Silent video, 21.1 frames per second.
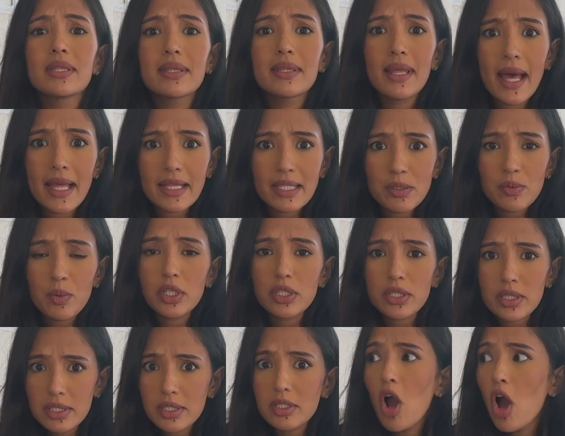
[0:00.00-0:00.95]
that's
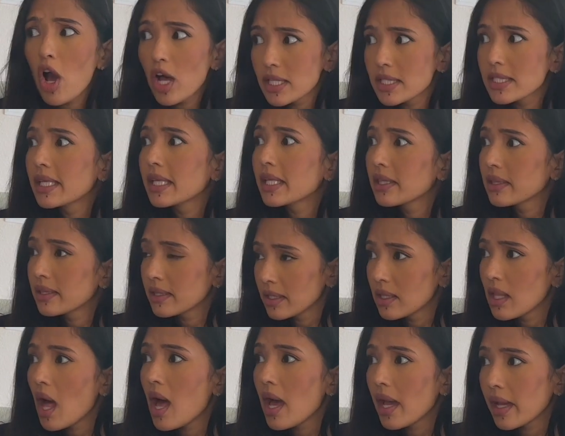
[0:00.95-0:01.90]
what's causing the
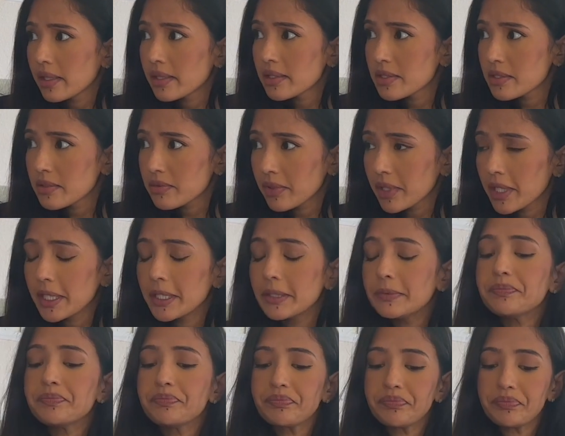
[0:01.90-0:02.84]
lines,
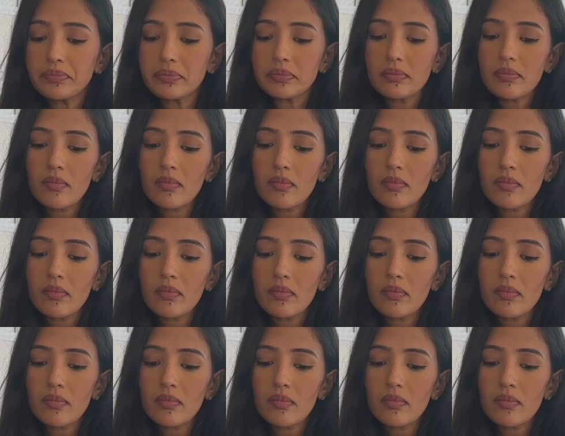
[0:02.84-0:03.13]
right? Mm-hmm.